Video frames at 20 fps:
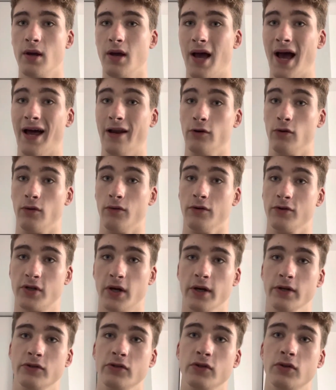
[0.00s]
and on the
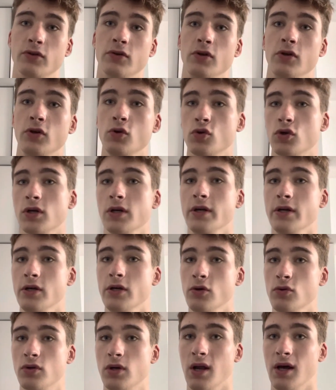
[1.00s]
sides, usually
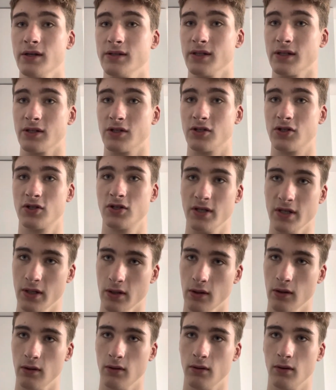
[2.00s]
utilising
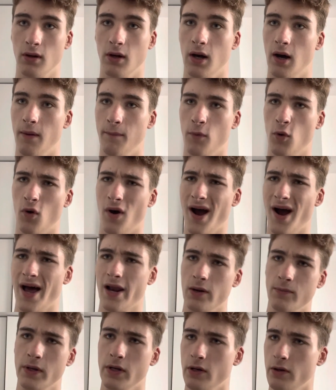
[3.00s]
steel or
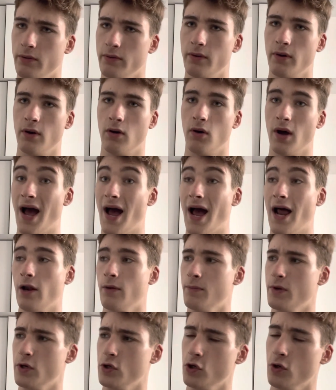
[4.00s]

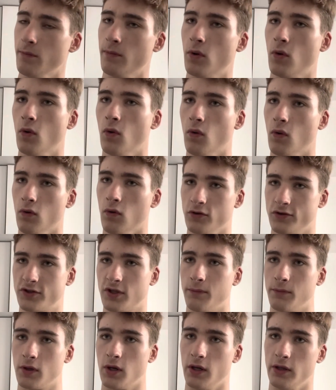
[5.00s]
aluminium or
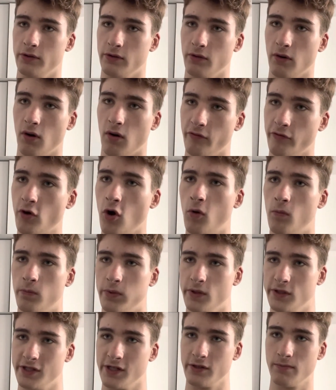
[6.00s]
some kind of
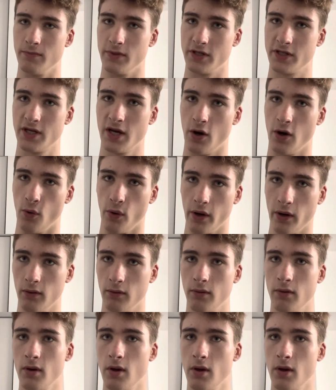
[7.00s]
composite material,